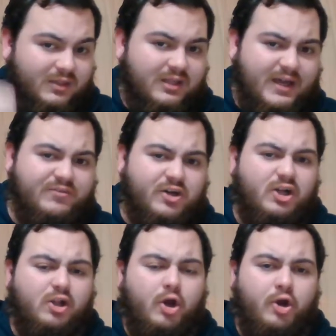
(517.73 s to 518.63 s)
They've got to
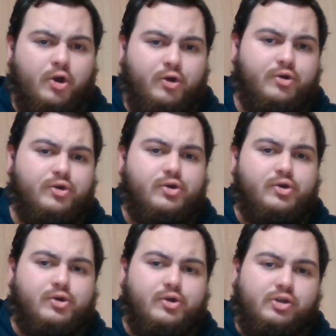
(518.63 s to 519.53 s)
learn
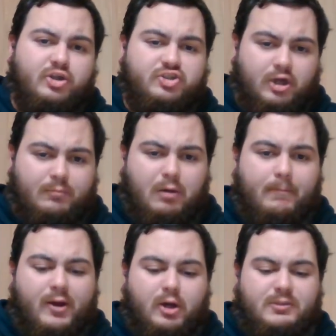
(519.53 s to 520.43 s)
to stop
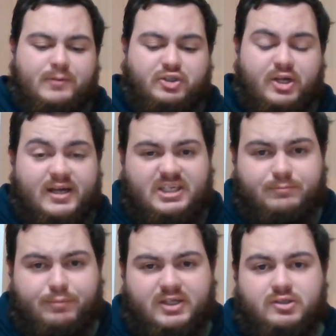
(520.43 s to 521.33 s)
momentum, especially against these
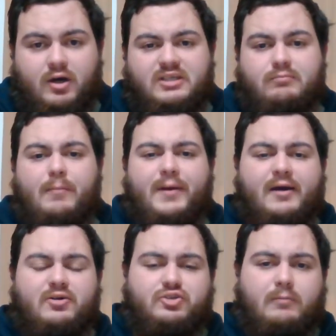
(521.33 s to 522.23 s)
big sides. They might be
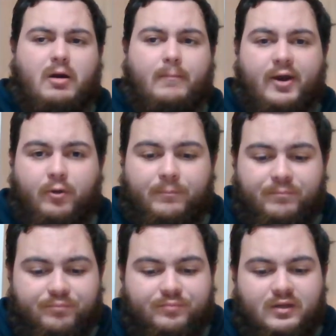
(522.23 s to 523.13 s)
able to stop momentum
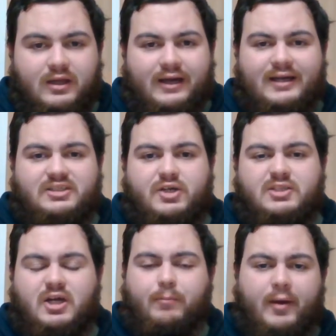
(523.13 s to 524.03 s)
against
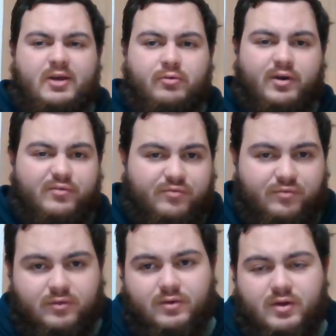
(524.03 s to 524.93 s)
sides like Penrith
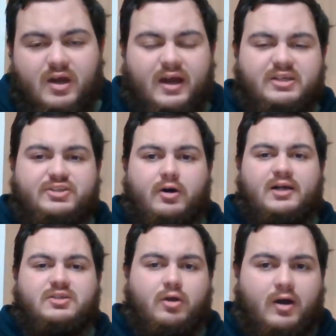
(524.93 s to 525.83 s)
and
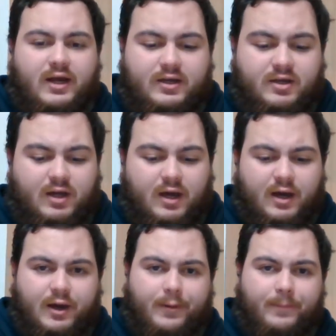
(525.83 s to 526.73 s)
sides like
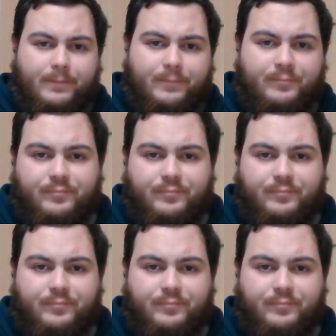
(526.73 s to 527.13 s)
who